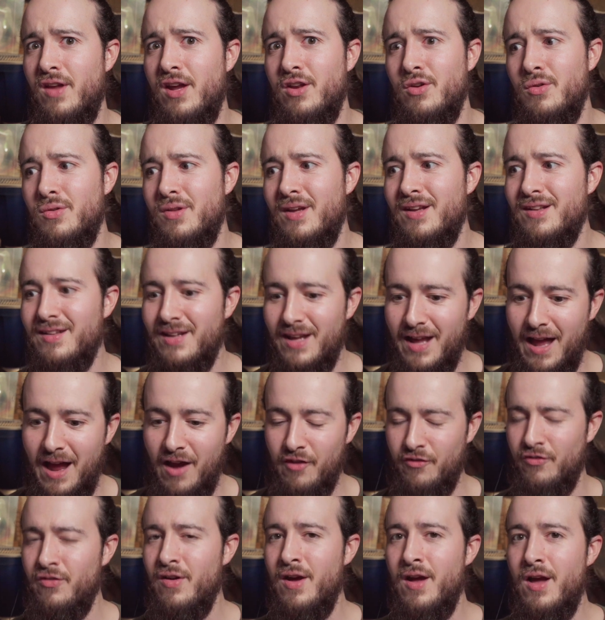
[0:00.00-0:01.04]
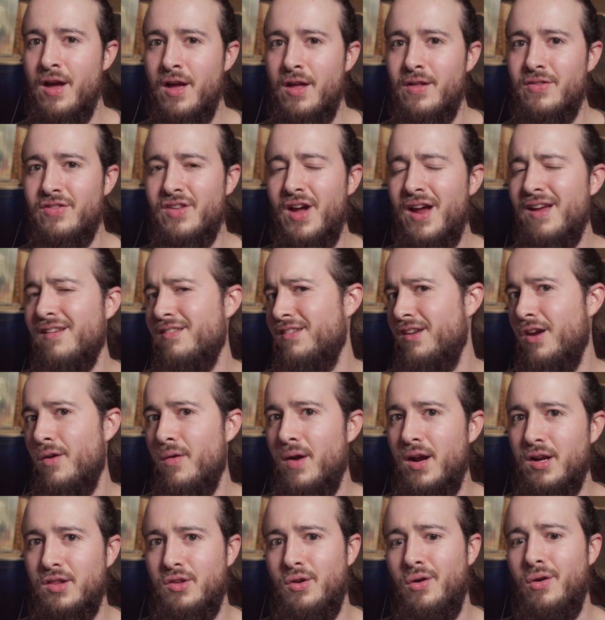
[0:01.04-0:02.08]
I do think they have nice
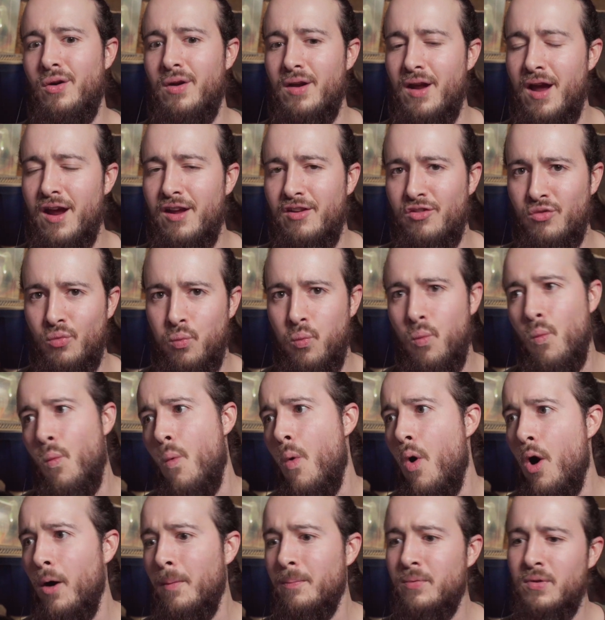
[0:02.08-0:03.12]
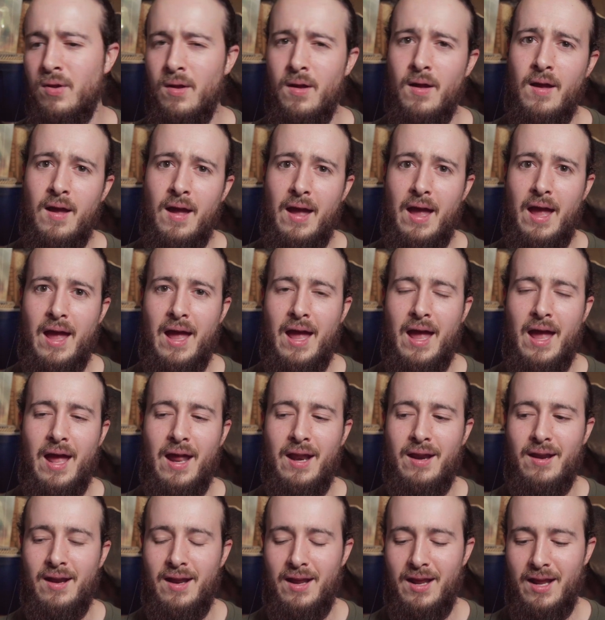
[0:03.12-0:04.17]
character, nice warmth,
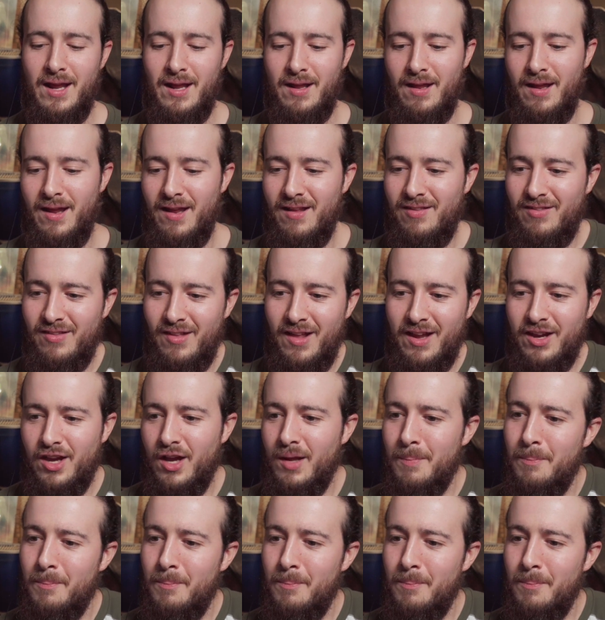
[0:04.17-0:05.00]
and it's like a